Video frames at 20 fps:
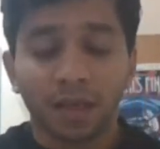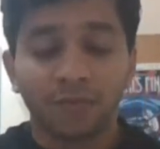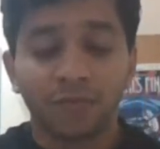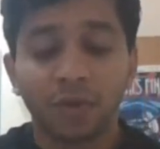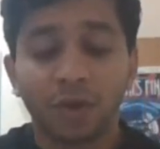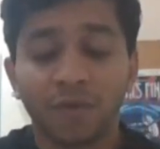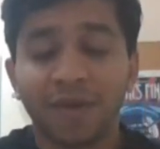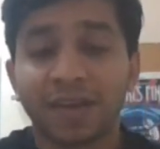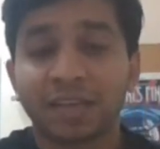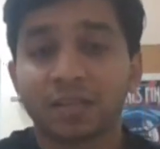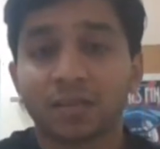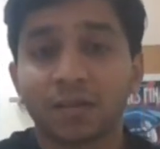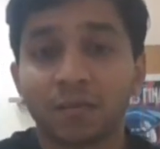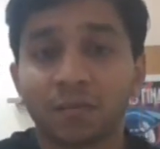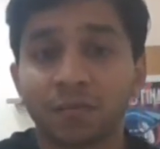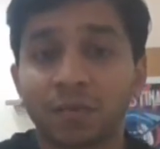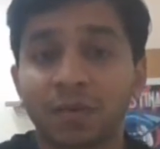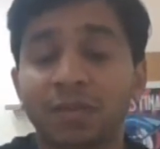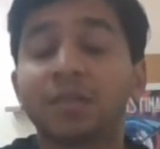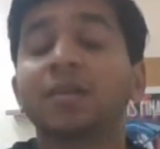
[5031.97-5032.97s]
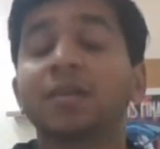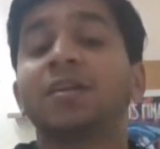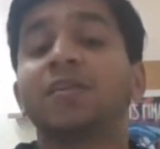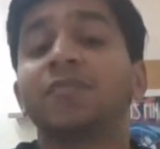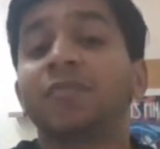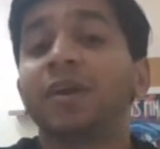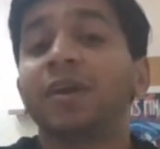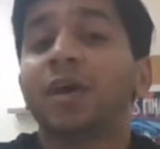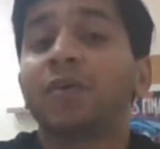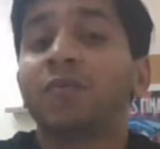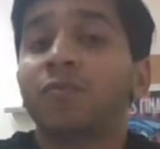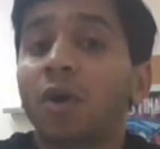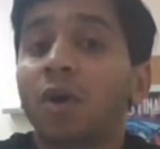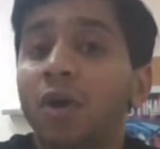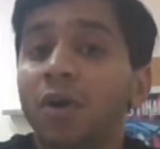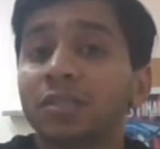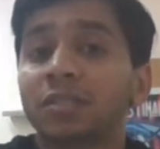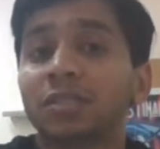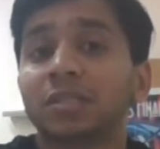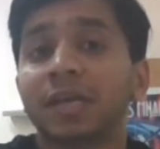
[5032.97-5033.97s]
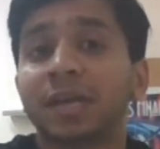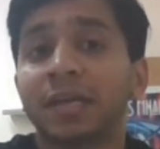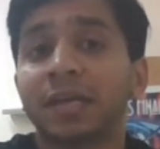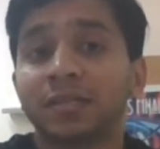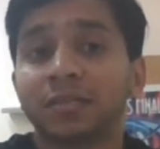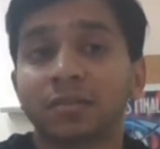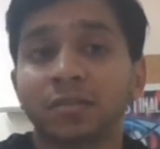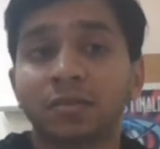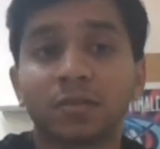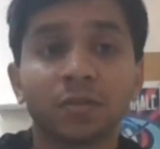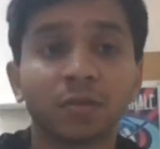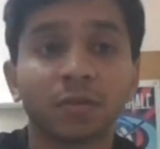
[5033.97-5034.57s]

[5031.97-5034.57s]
if you have ex- the different awards and